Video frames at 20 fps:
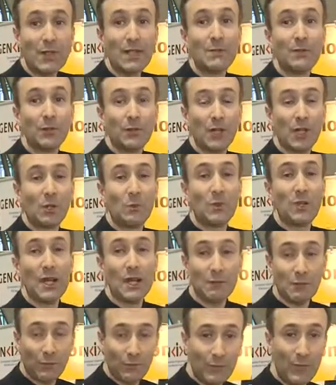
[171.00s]
even though we
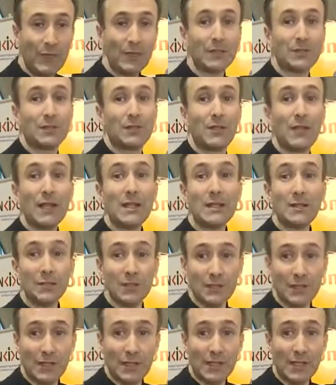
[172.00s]
have a fixed
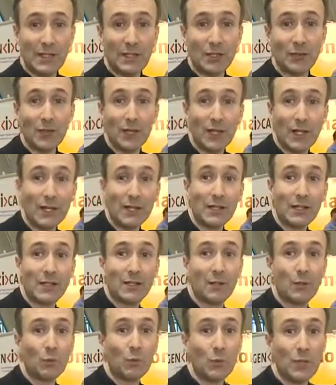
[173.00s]
latency on the link,
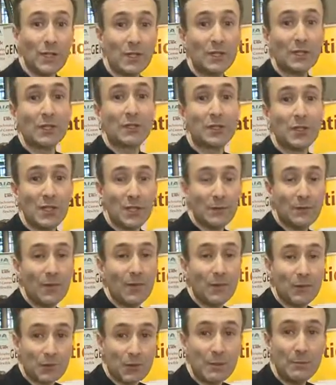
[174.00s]
we achieve
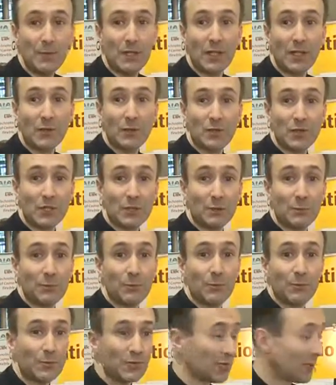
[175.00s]
extremely low jitter
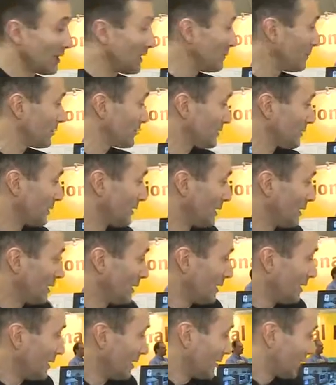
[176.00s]
times.
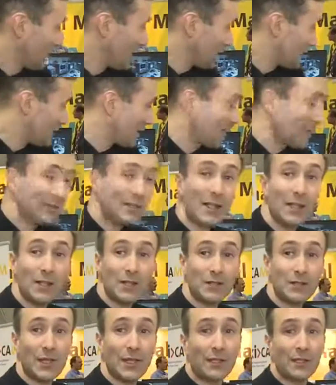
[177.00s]
This 10
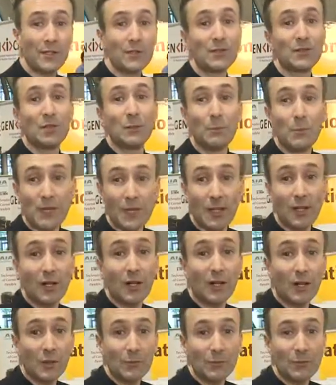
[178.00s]
nanoseconds can be
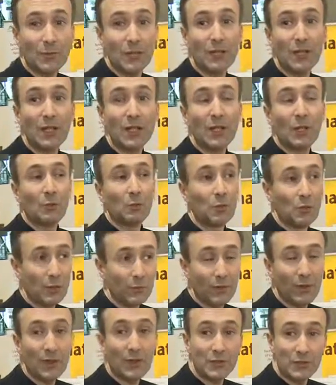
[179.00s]
halved with a
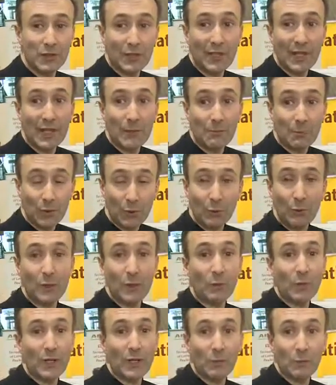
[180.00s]
faster camera than
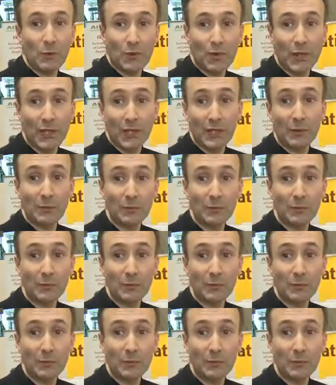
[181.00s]
we're running with here.